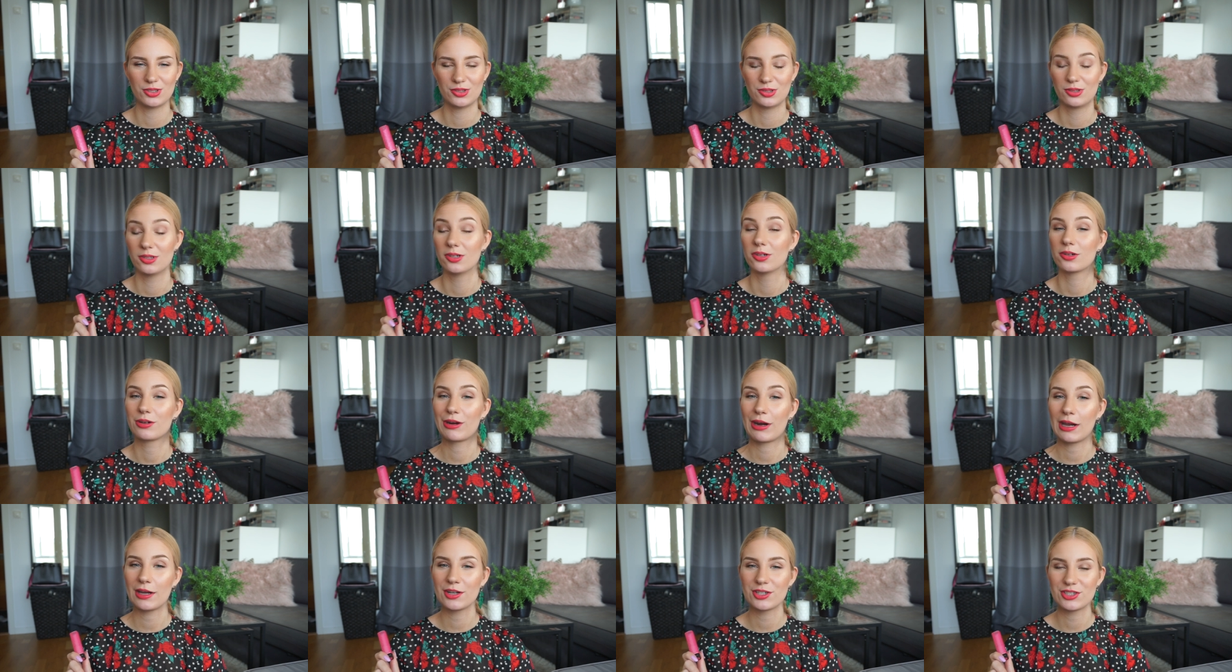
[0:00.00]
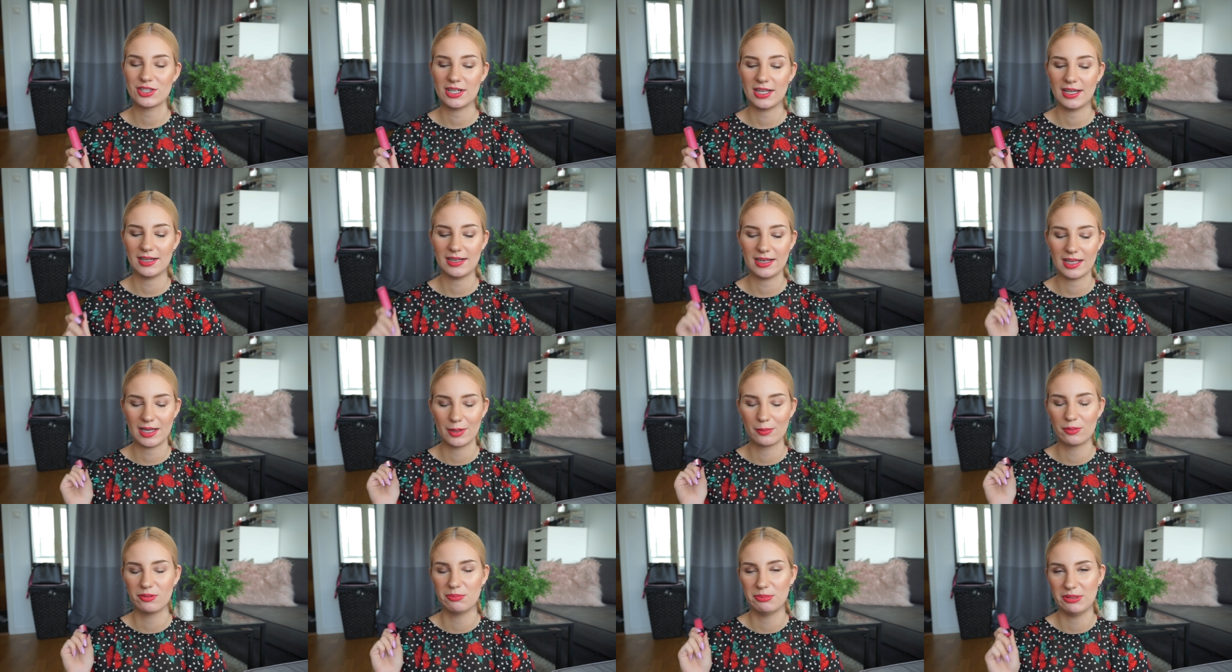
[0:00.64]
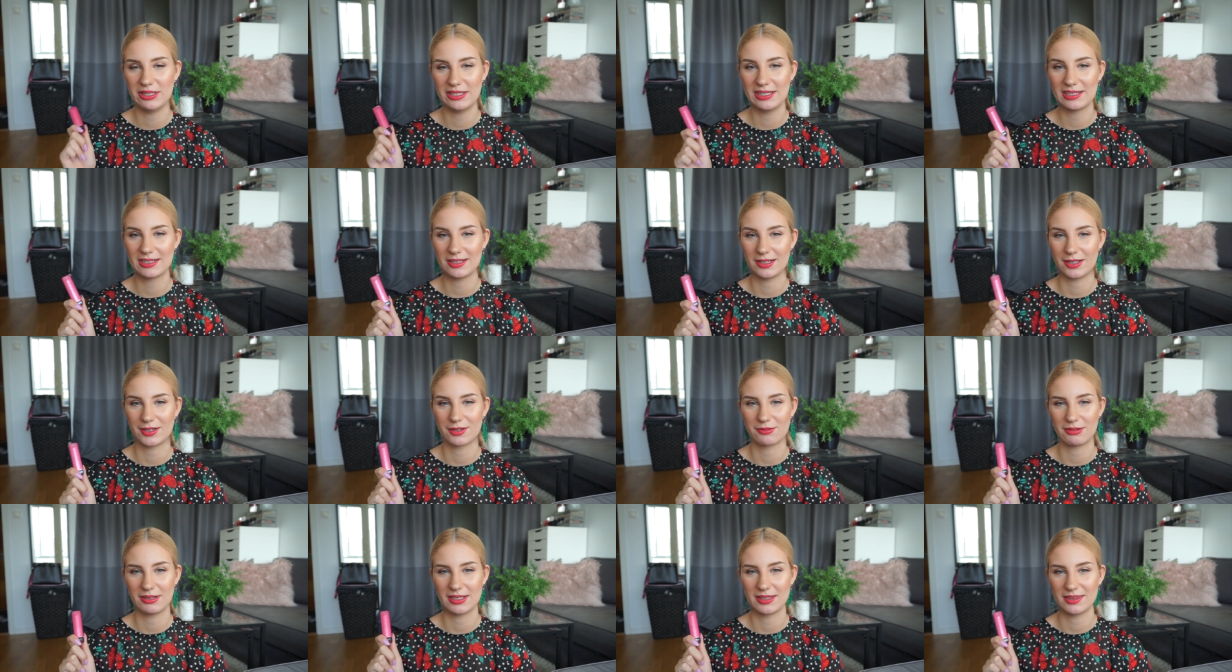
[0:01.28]
to the L'Oreal shade, I will be
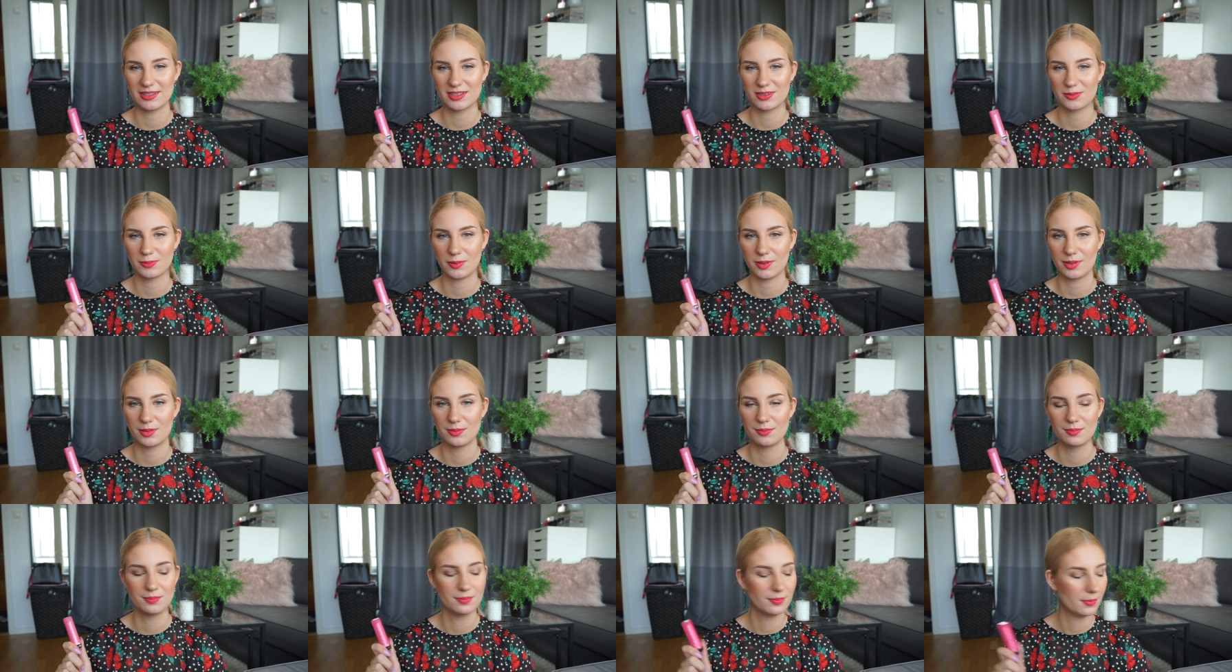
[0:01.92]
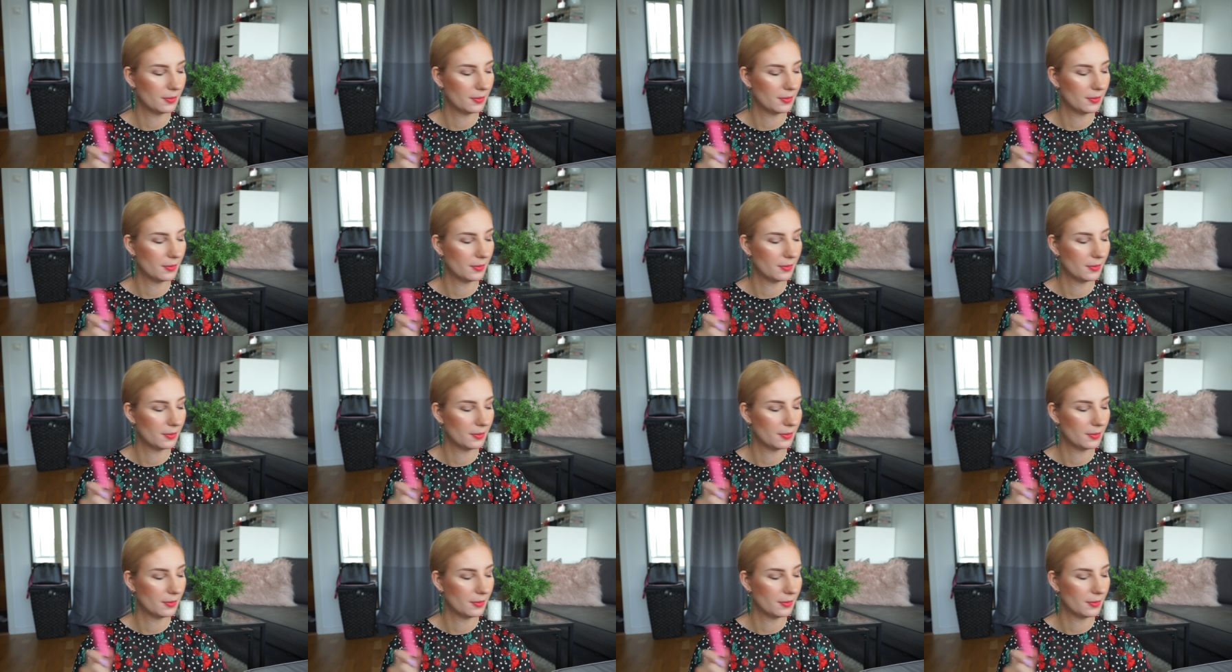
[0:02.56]
decluttering this one.